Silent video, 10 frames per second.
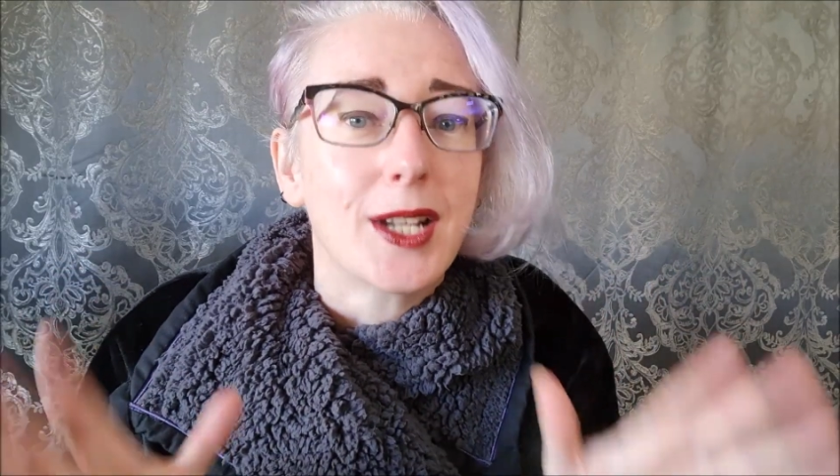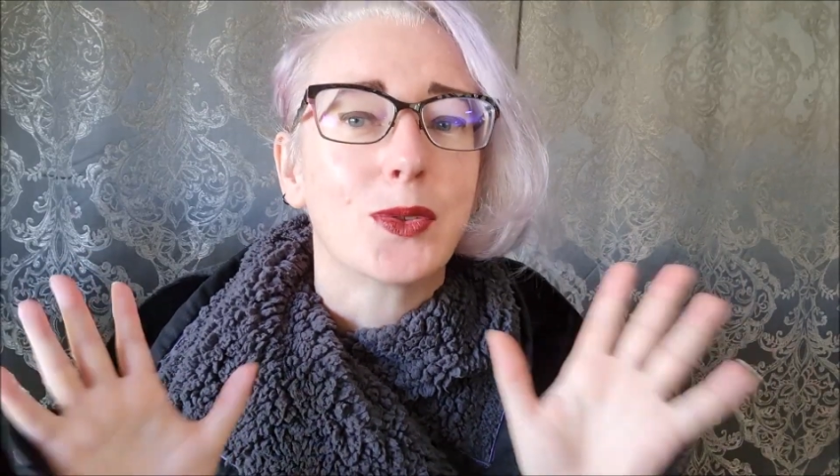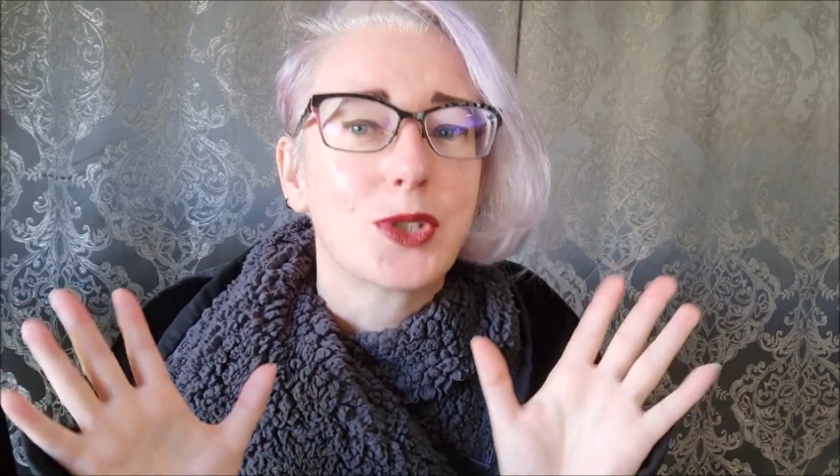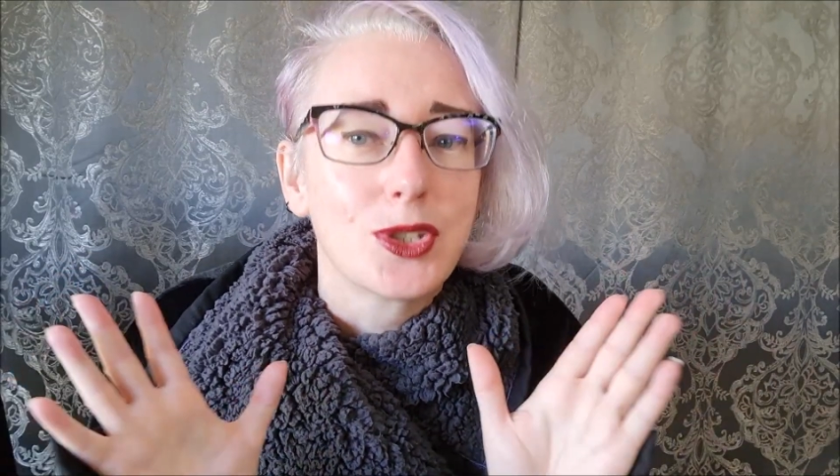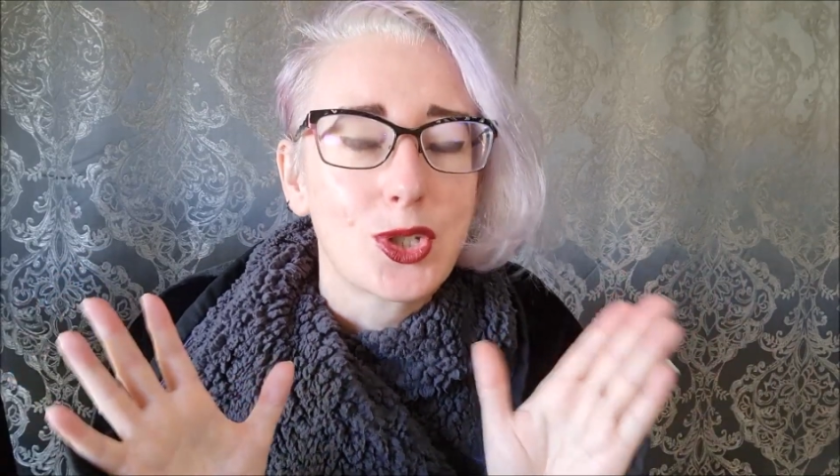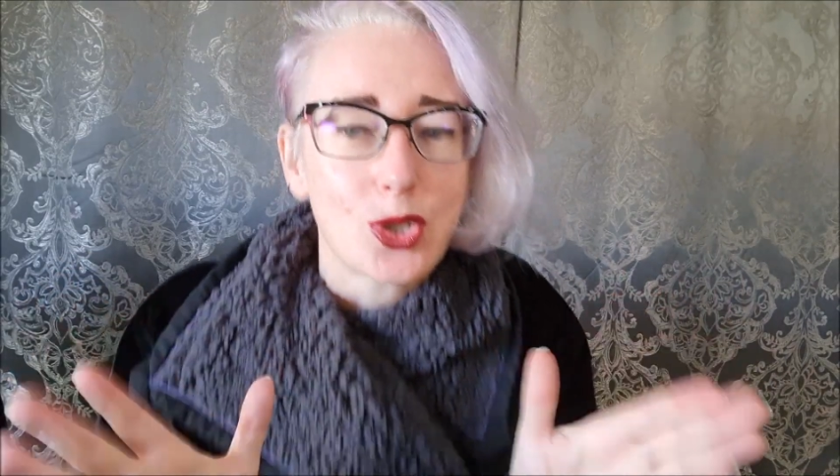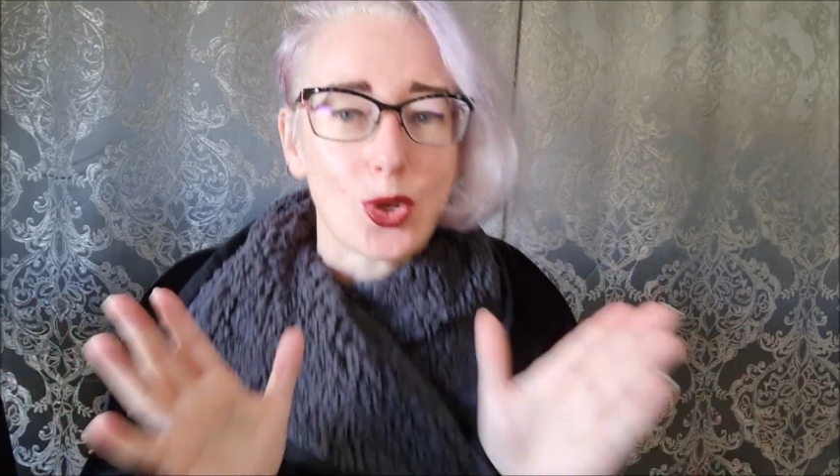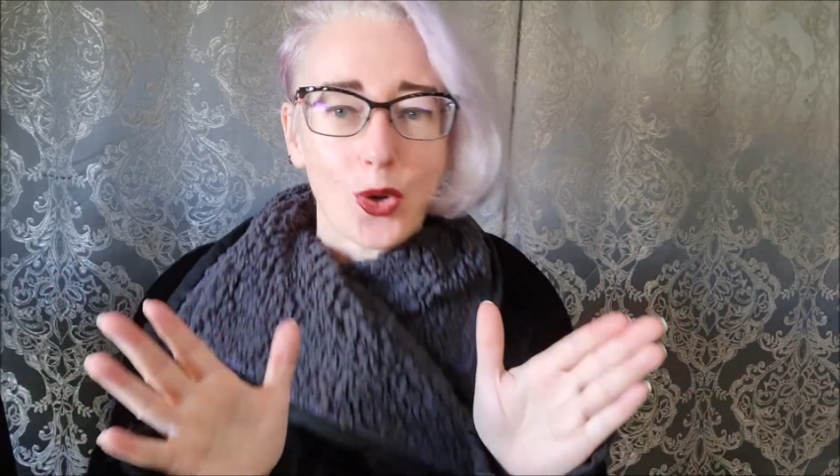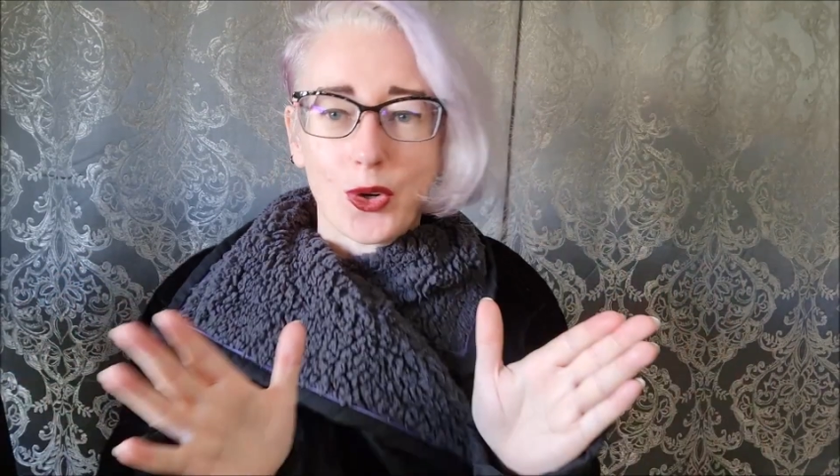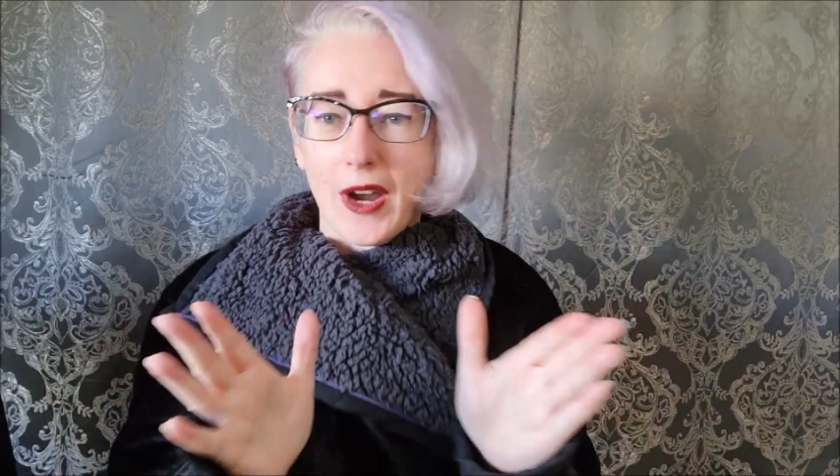It looked
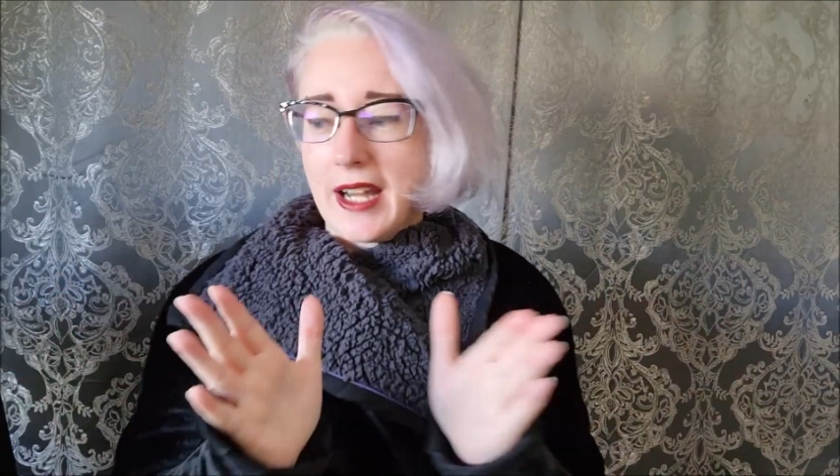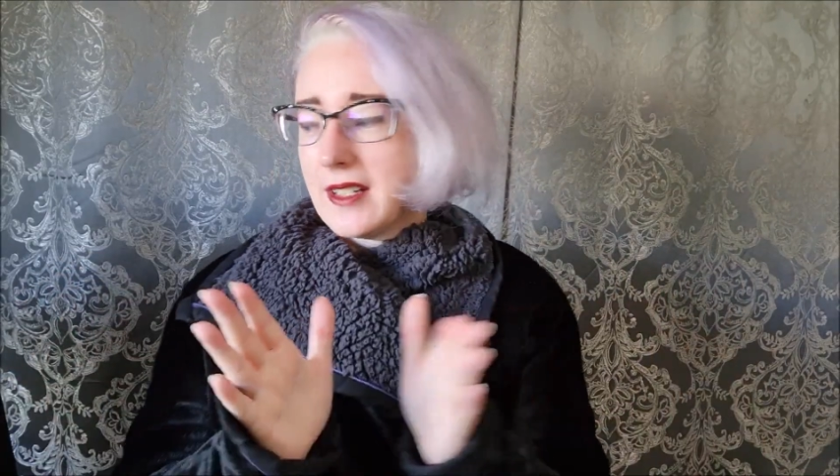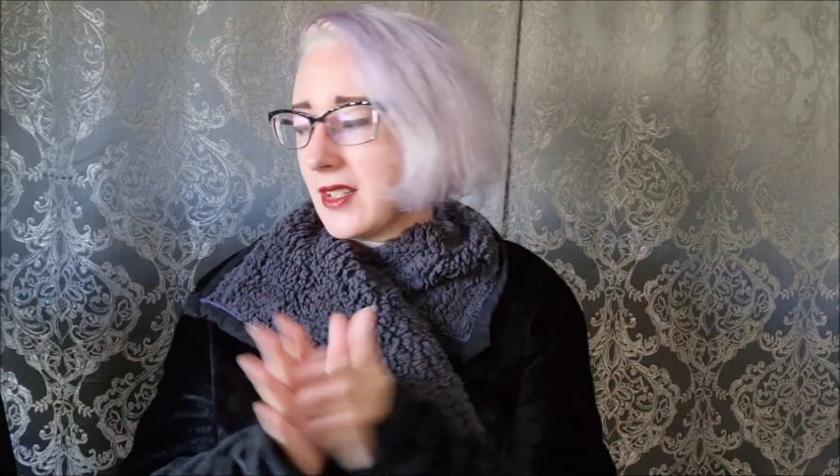so great.